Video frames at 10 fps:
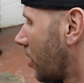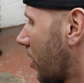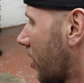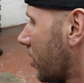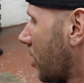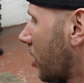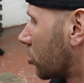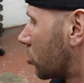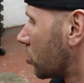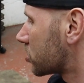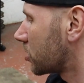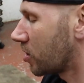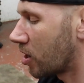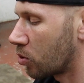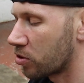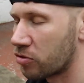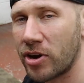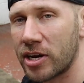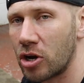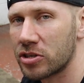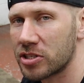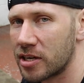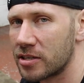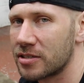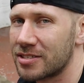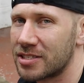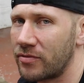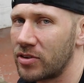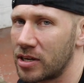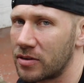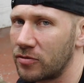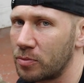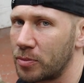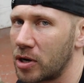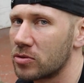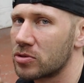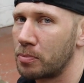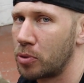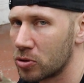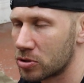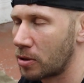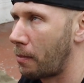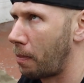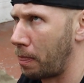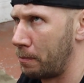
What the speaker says: And it goes in here with red Loctite, 78 foot-pounds, plus